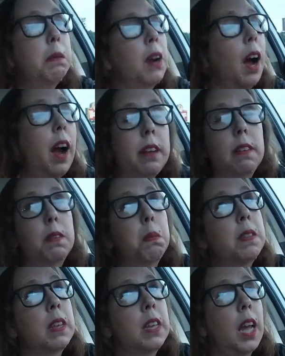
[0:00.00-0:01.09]
where I just
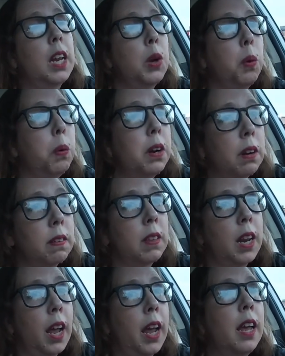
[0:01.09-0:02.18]
wasn't getting orders
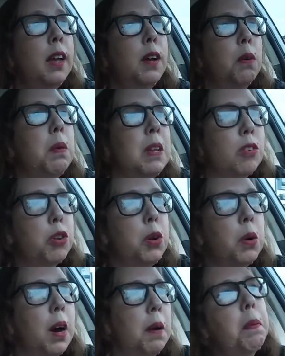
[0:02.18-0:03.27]
and I went
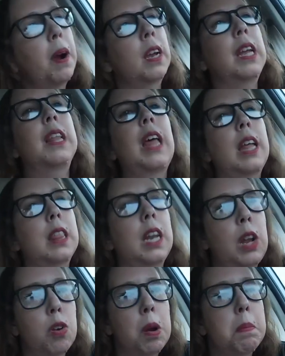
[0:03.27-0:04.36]
to a parking lot that
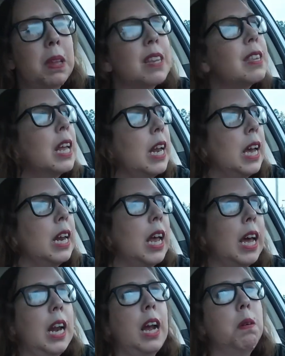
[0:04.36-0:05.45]
I normally sit in
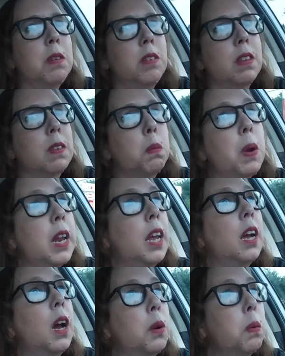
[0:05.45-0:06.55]
and I was just
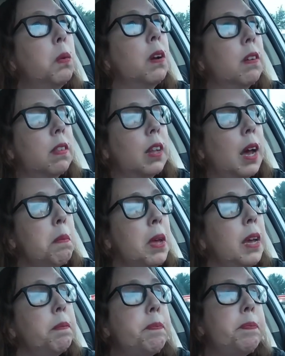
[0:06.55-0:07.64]
waiting on orders to come
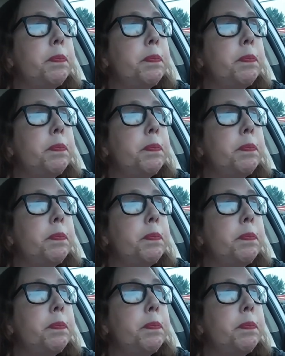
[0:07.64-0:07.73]
in